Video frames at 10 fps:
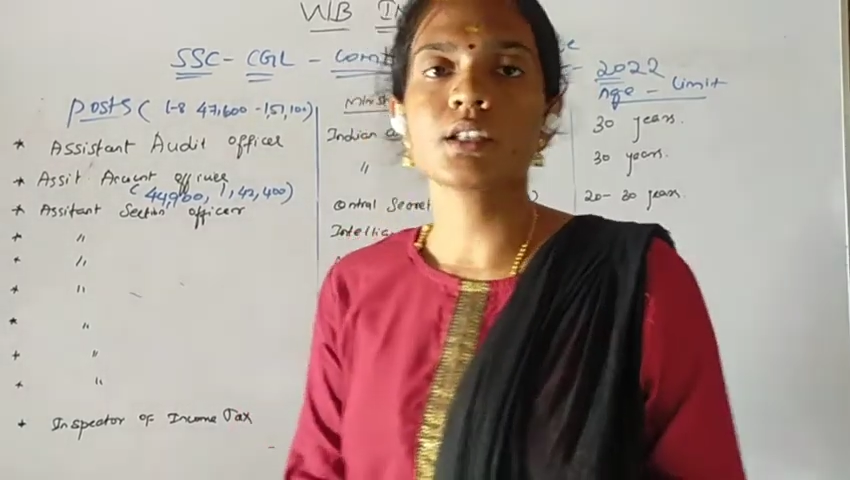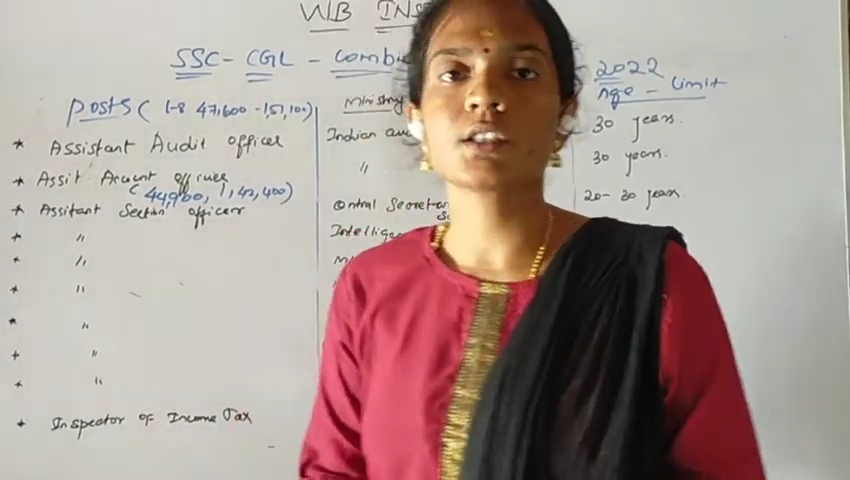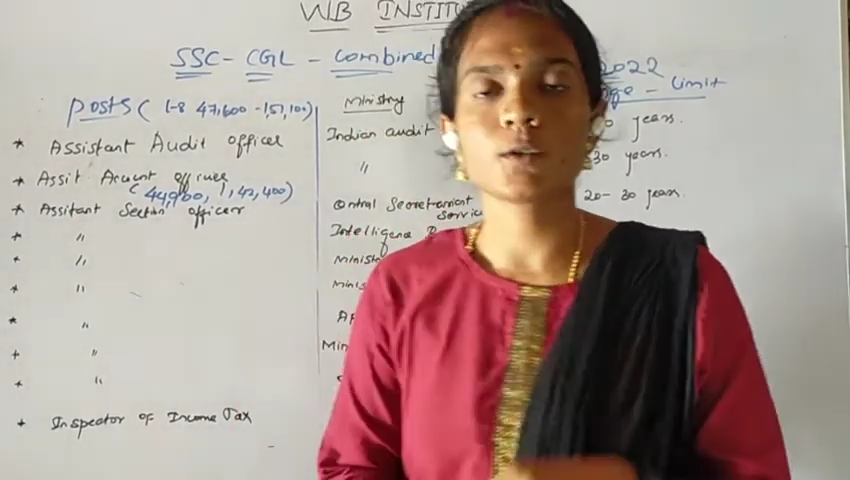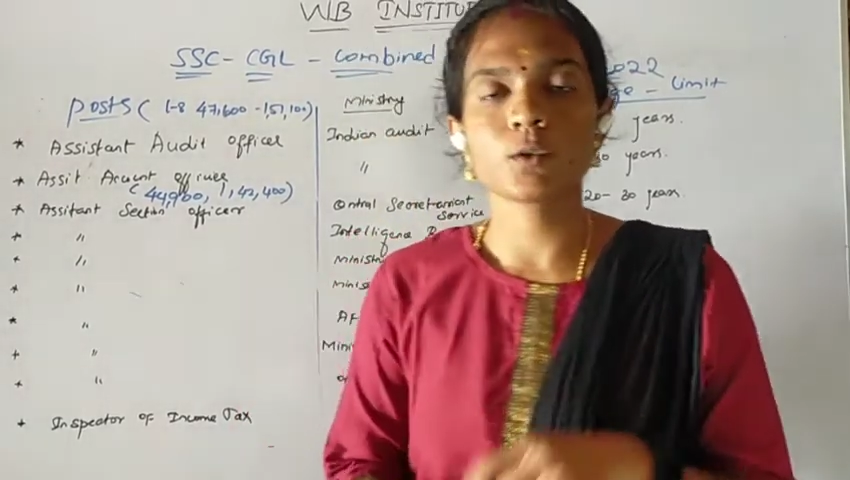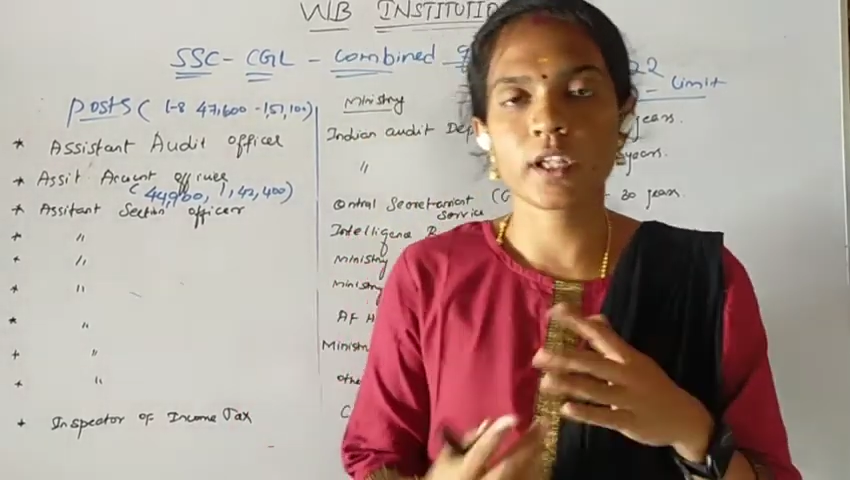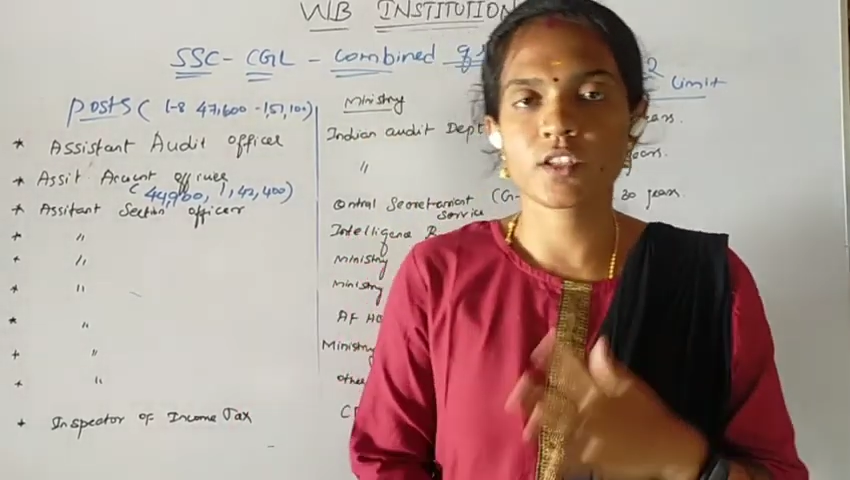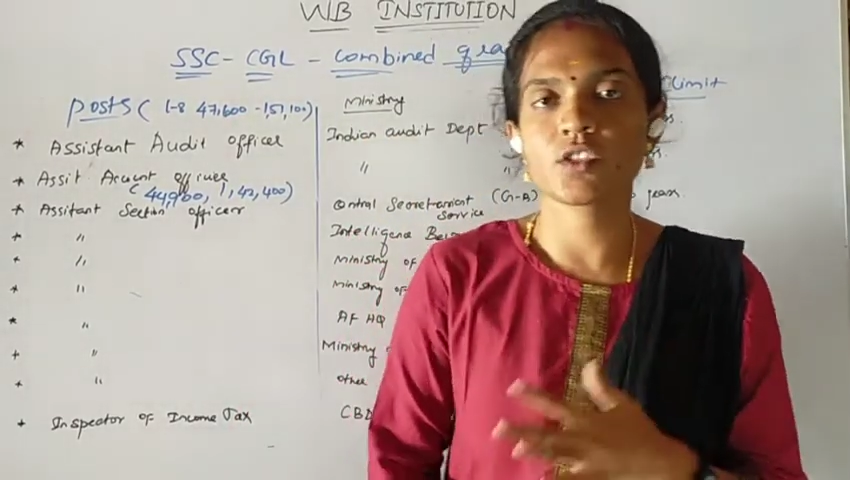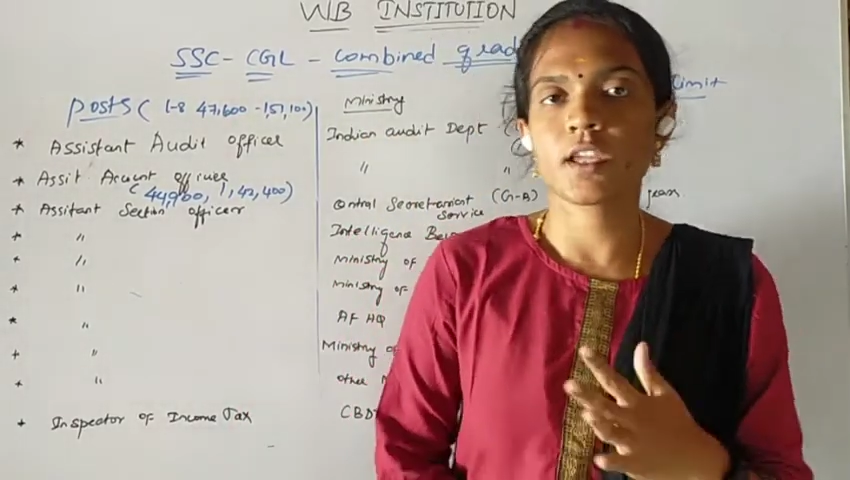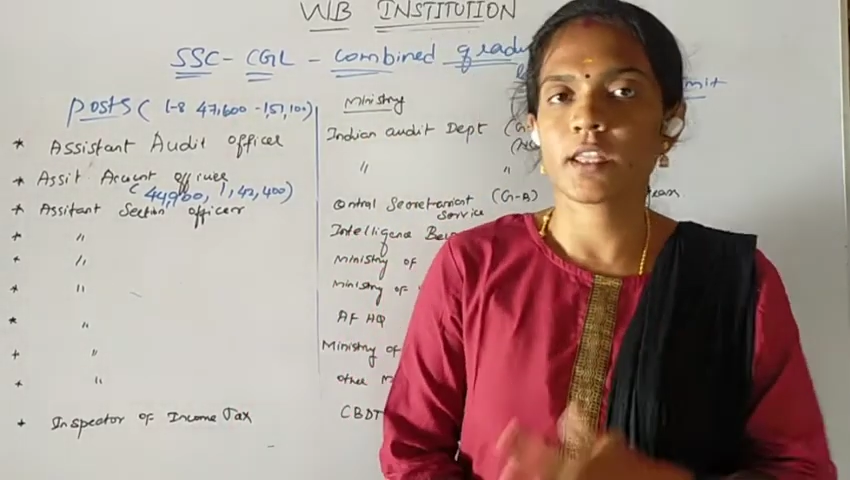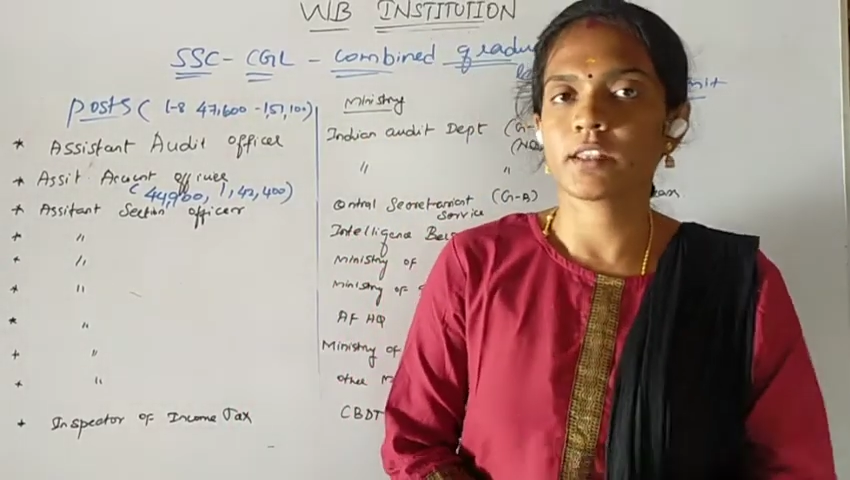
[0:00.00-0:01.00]
So next
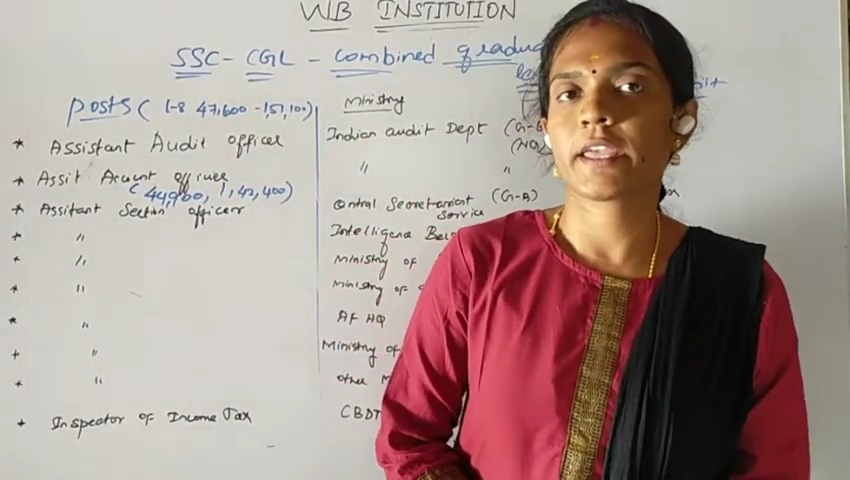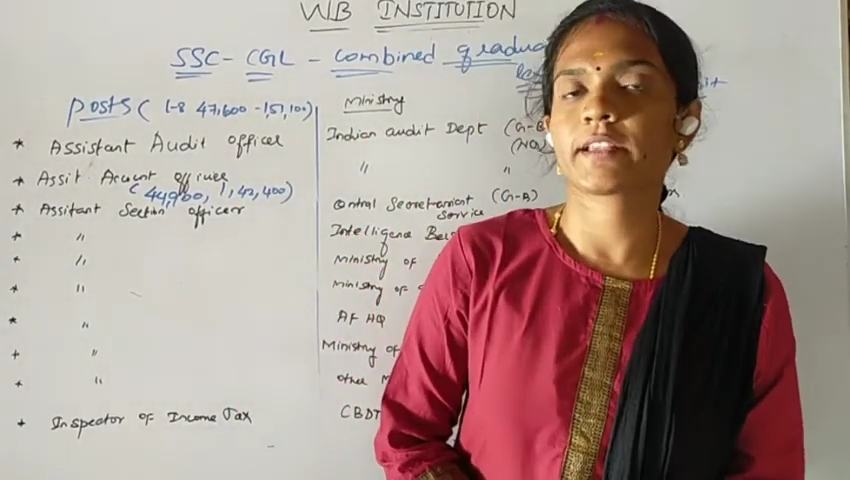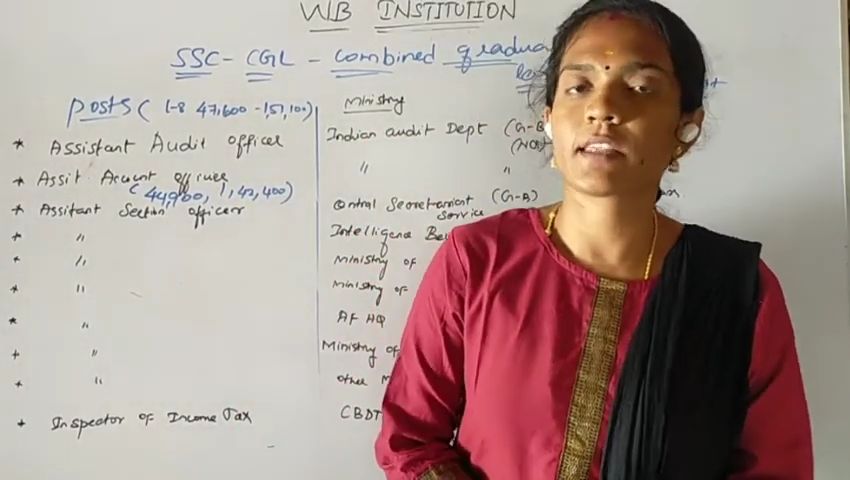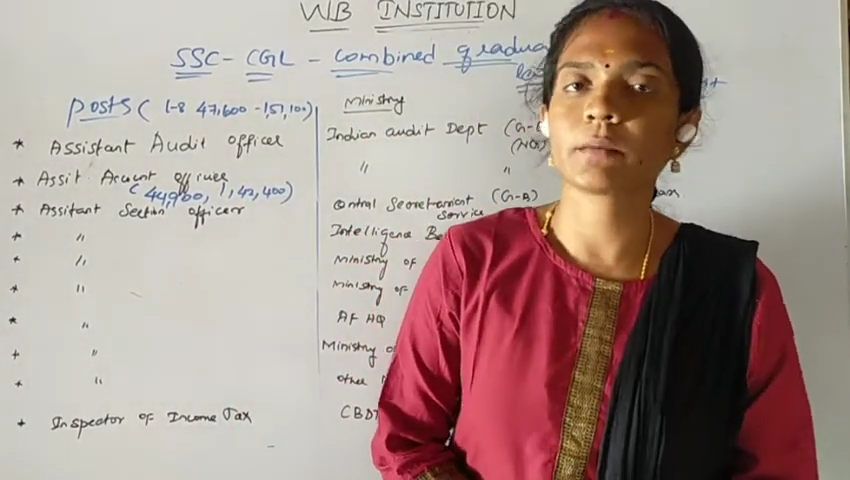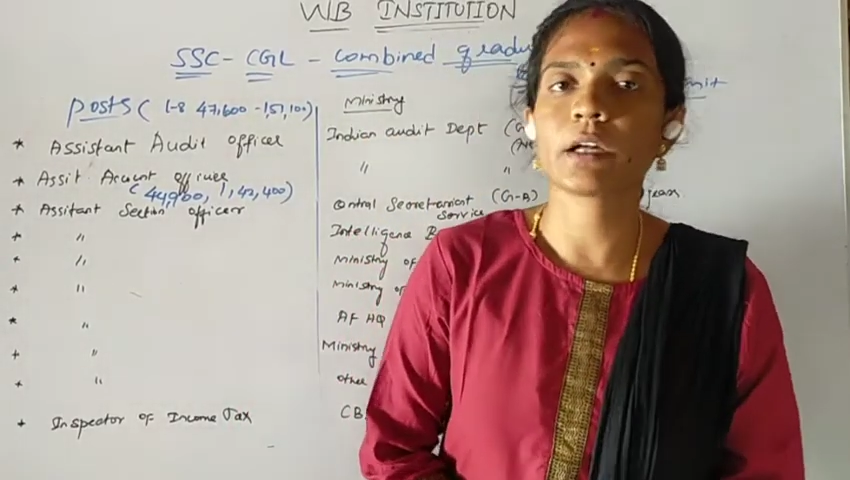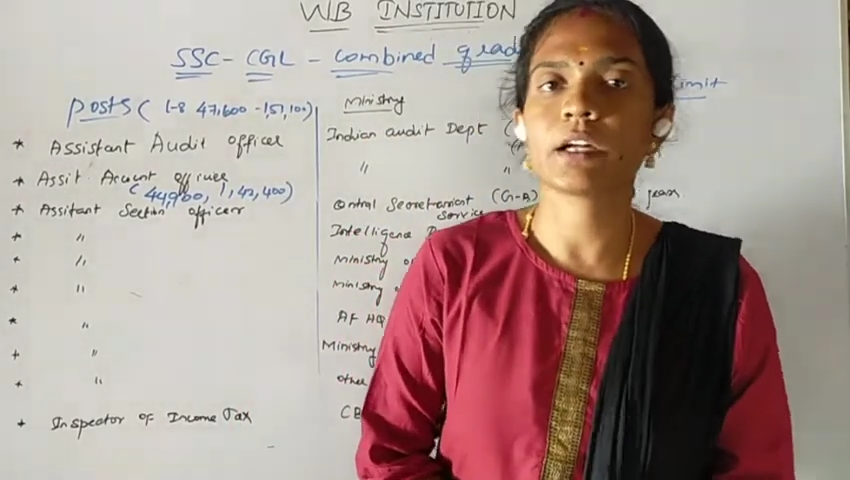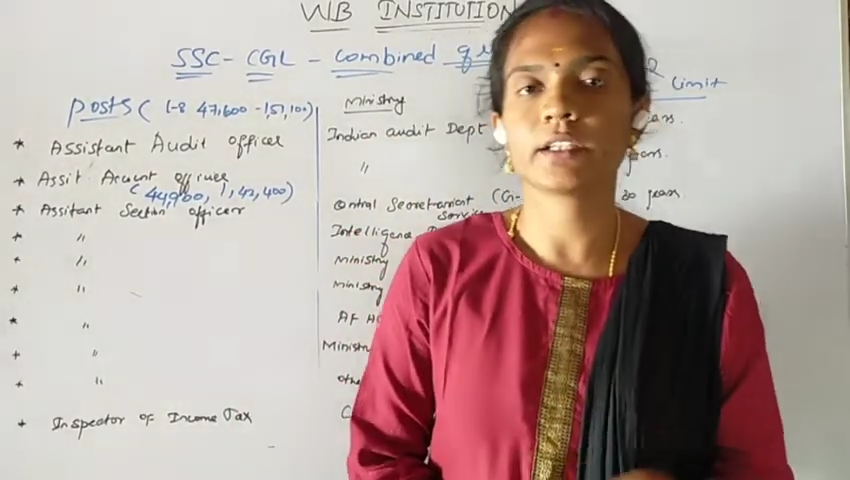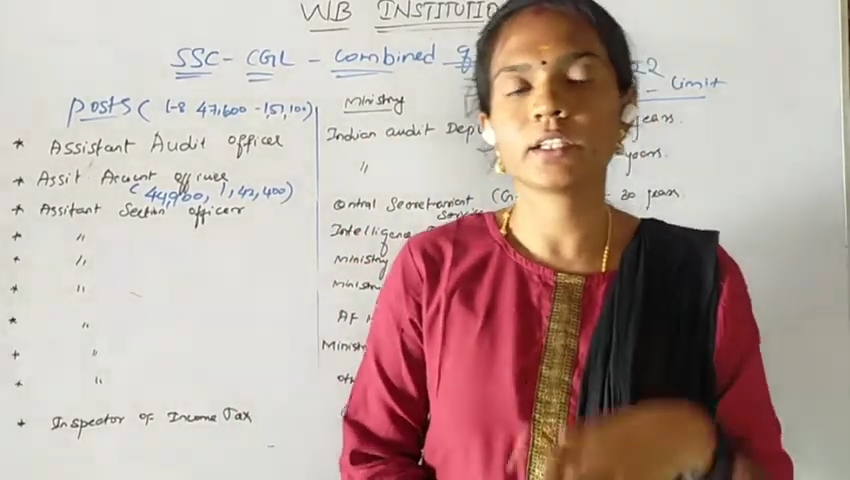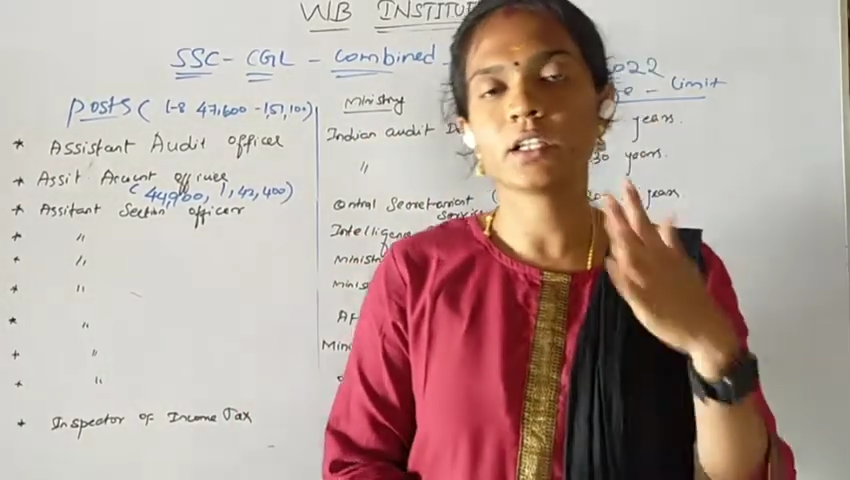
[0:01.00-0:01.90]
in the exam kaana